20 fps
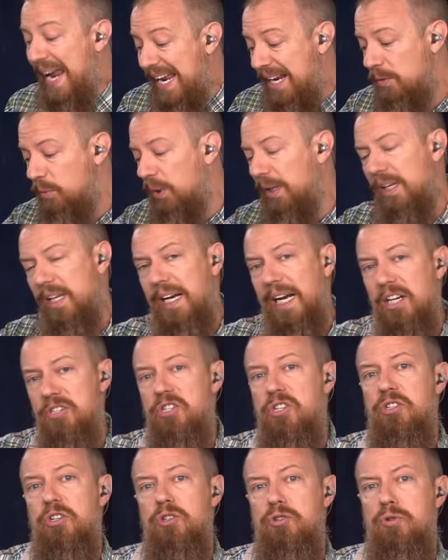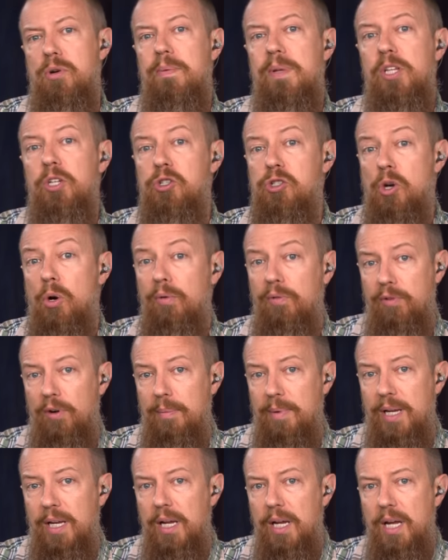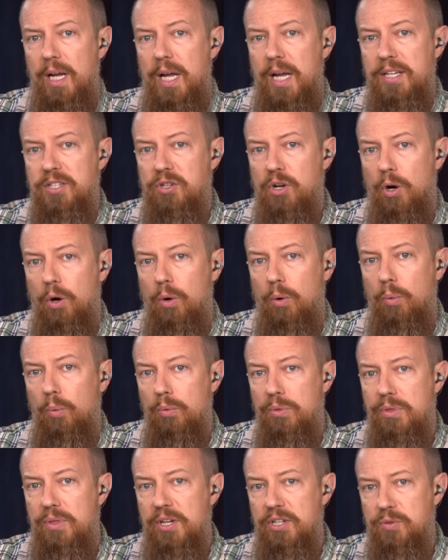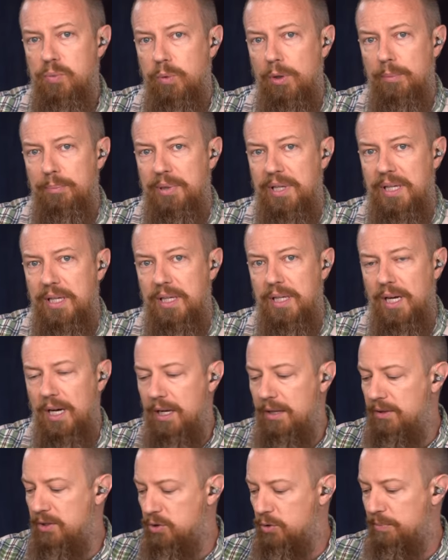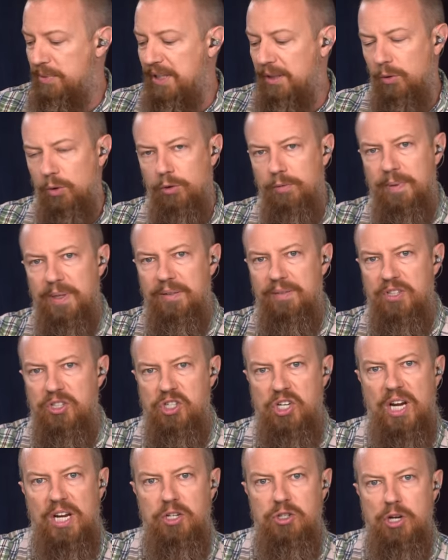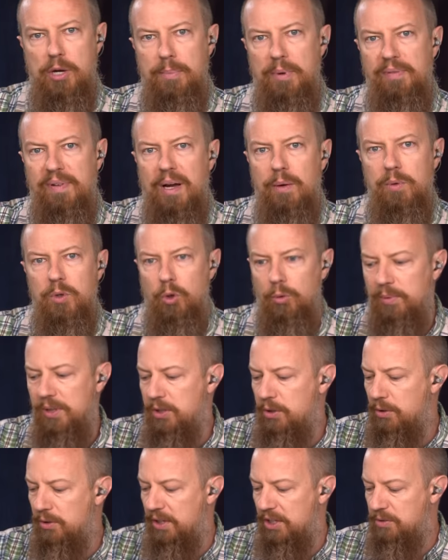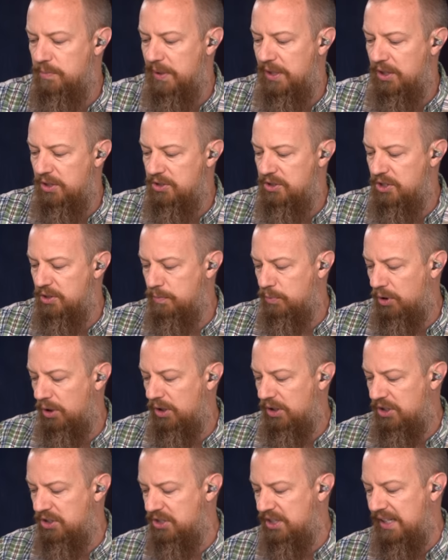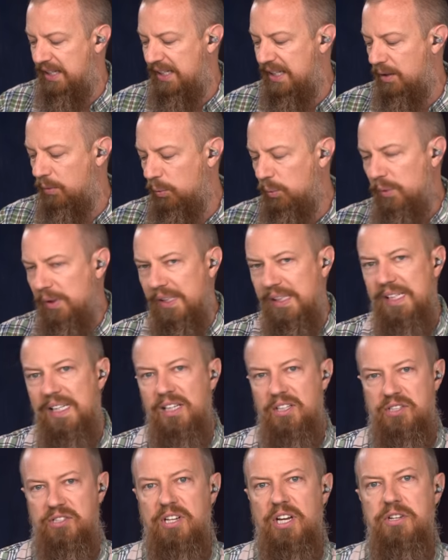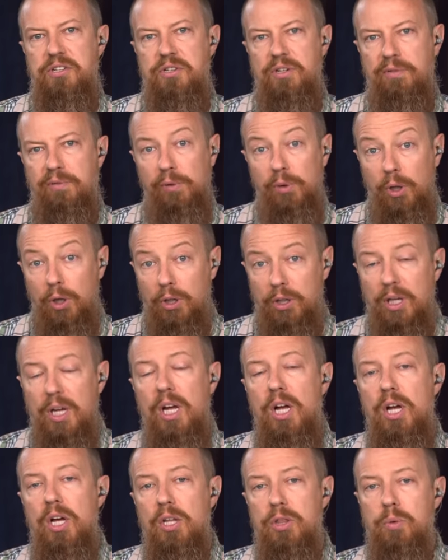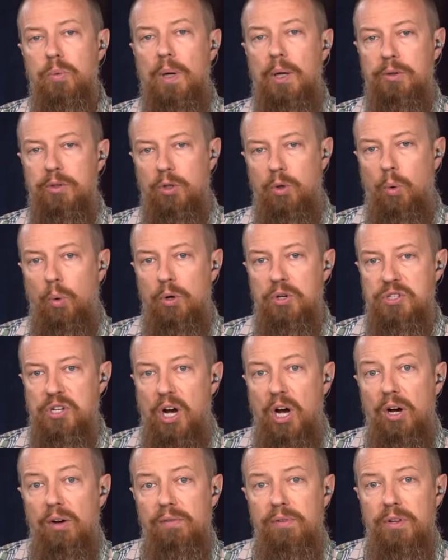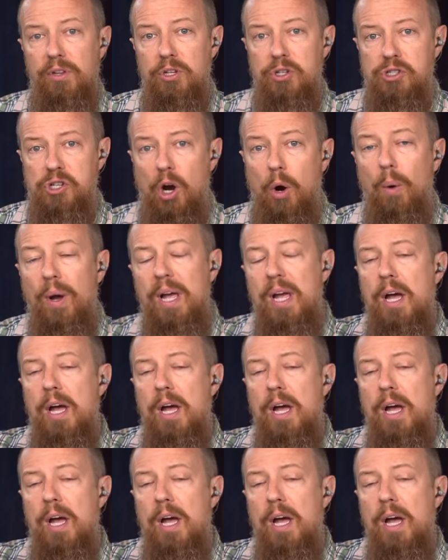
and we're going to actually start streaming the show from it. So this will be uh, this will be a little bit of a change up of how we normally do things because this product is going to get a really extensive look throughout the course of the show.